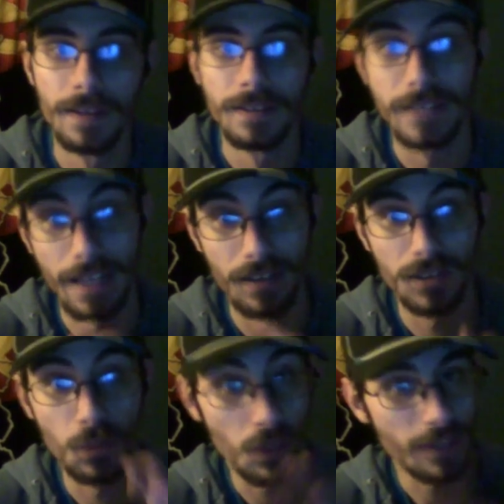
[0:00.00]
Now
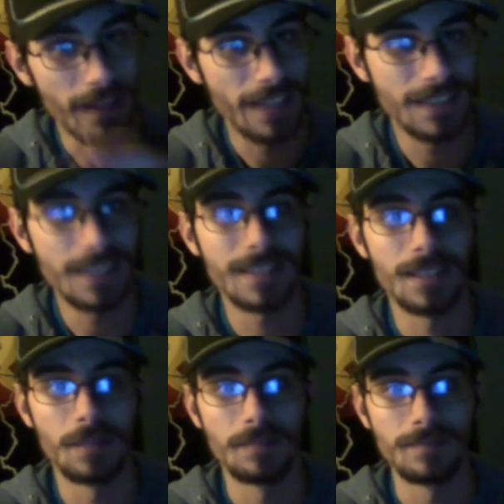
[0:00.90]
to work that
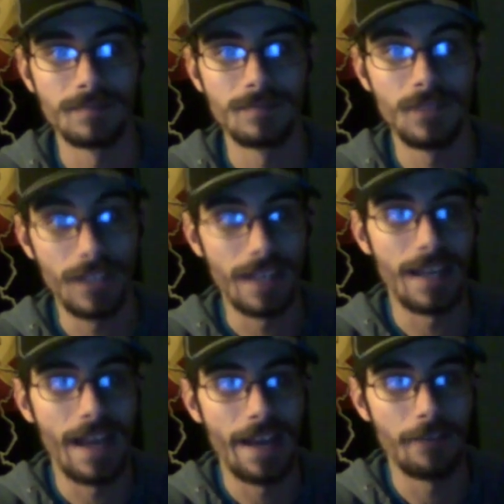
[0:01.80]
system, you gotta
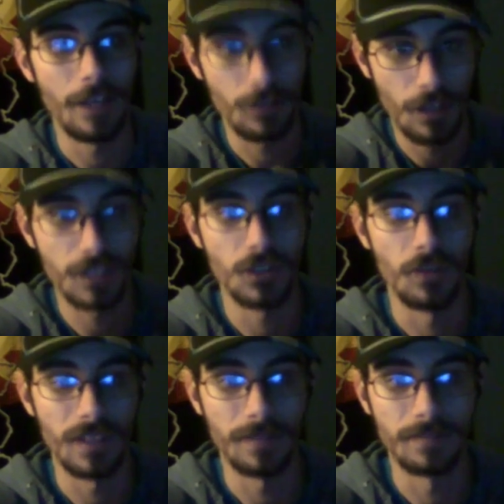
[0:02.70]
have a
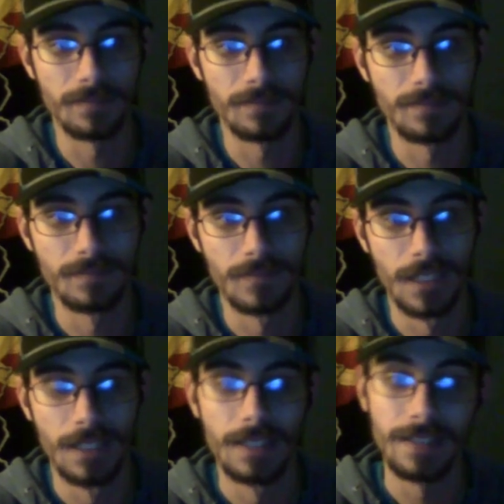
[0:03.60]
crossover.
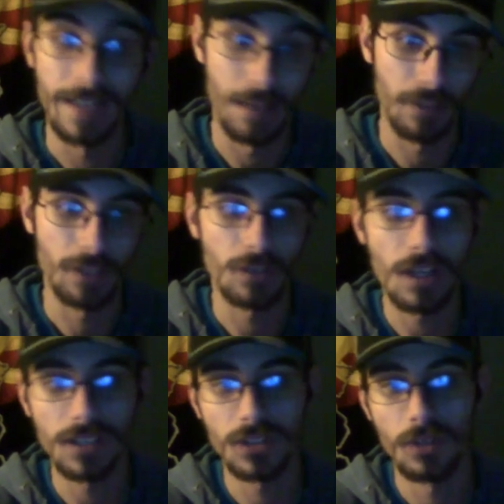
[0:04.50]
Now with a
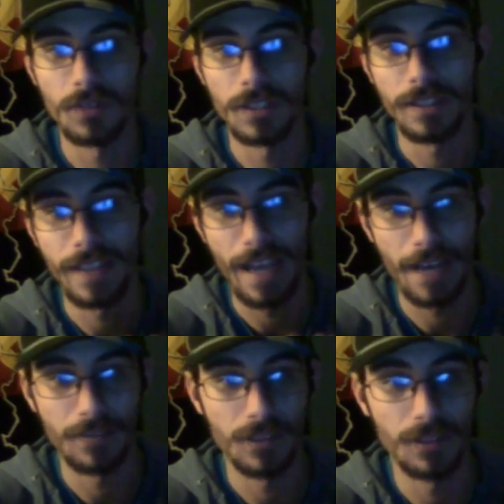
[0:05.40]
crossover, you
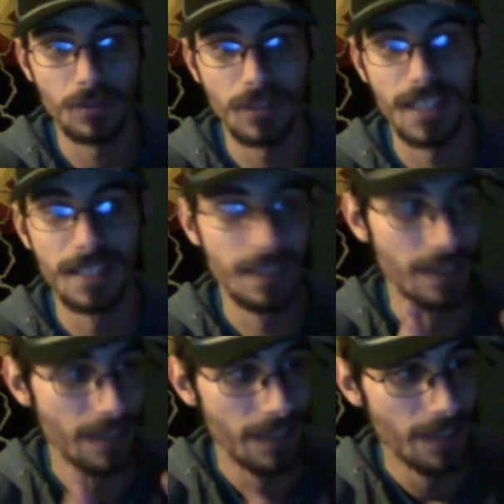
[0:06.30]
have to
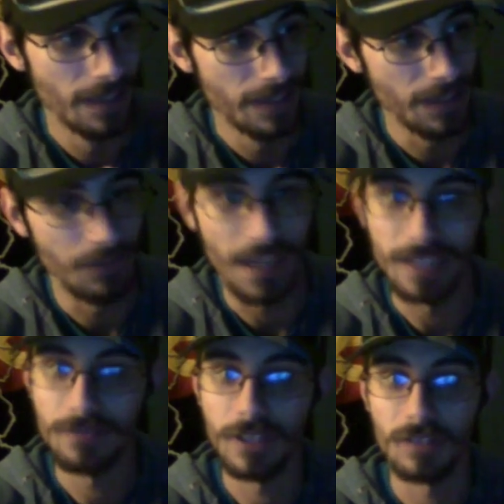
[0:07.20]
divide
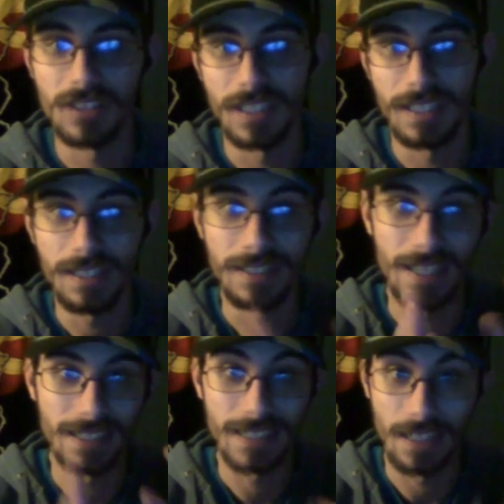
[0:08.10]
the frequency
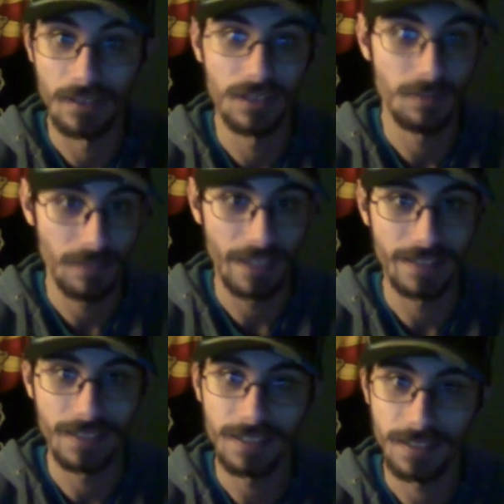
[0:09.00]
that sounds
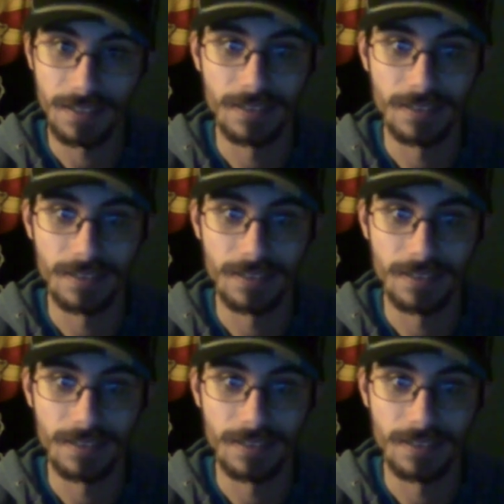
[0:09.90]
nicest.